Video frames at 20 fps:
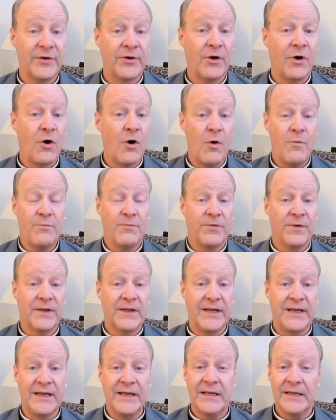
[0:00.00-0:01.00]

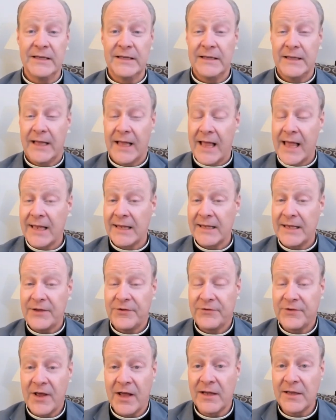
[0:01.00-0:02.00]
hopefully at
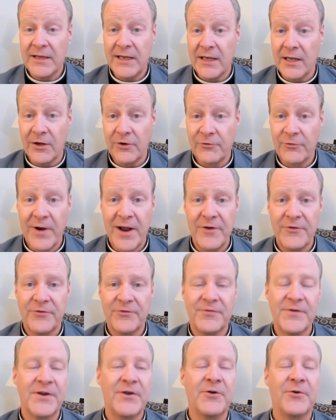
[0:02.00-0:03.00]
least a little
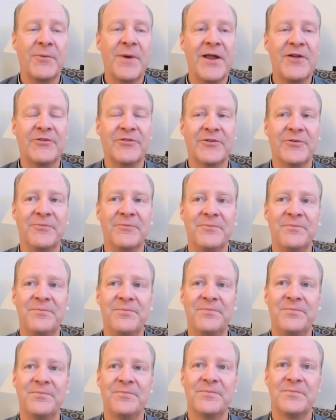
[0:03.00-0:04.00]
transfiguration.
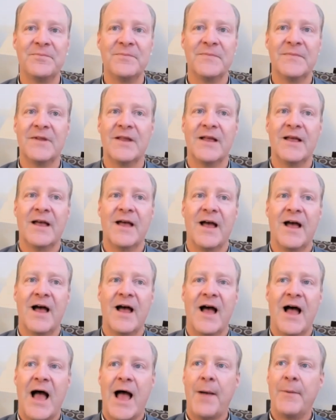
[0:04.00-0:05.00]

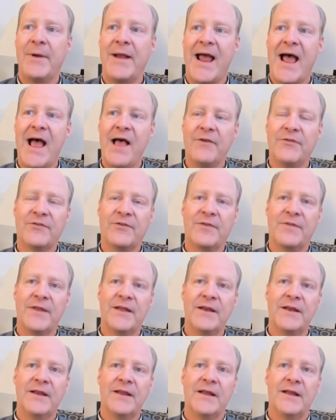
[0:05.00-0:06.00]
I would ask that
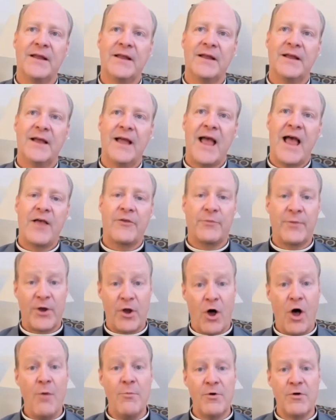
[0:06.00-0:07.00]
as we
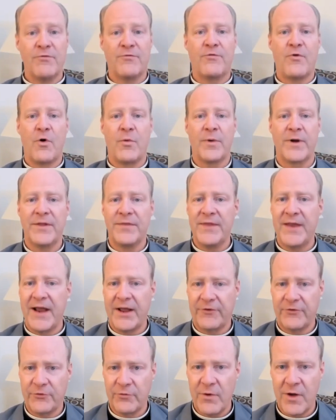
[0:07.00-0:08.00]
all move forward in the
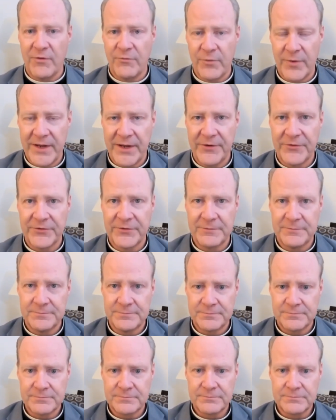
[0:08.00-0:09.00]
next 12 weeks,
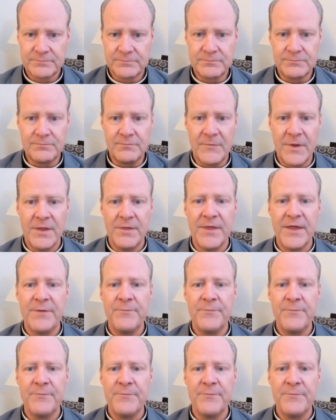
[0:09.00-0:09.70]
that